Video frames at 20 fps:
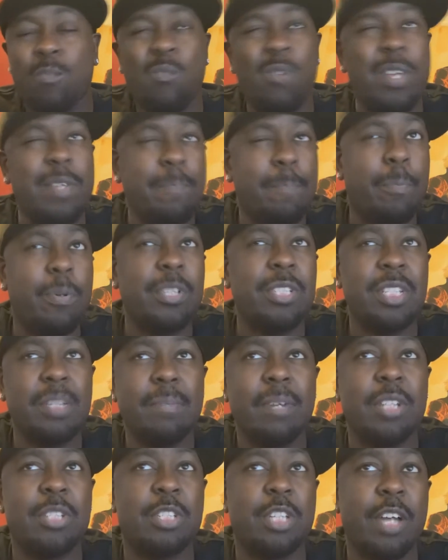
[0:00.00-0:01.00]
we pretty
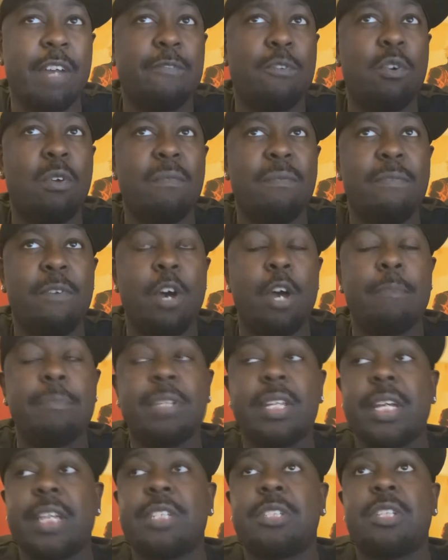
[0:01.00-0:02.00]
much have
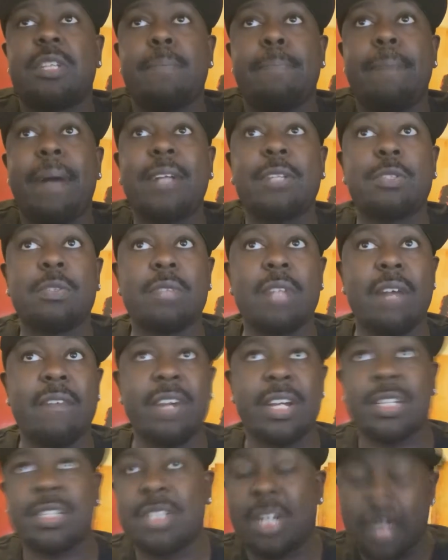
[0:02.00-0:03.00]
confirmed is the battle
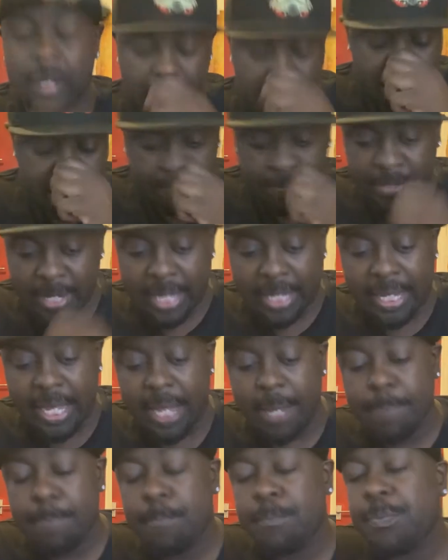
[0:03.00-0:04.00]
director for that
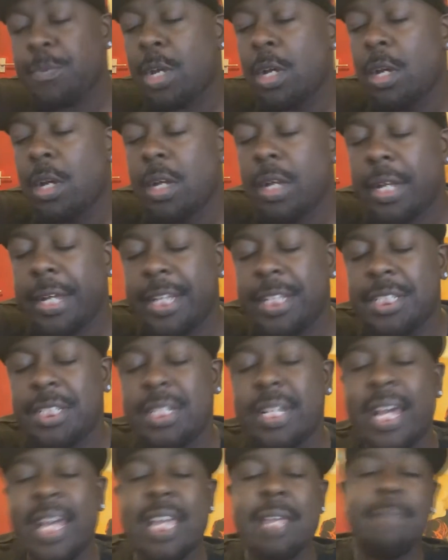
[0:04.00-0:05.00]
game.
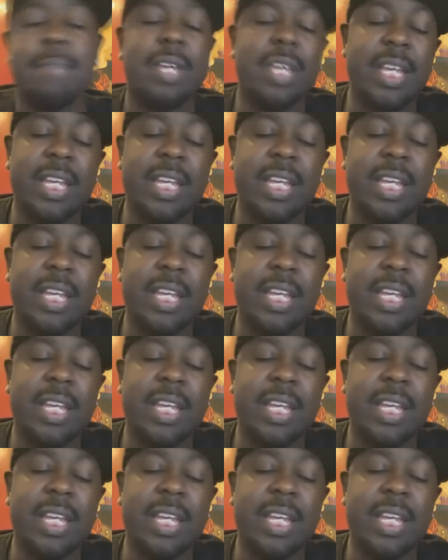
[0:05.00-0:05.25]
His name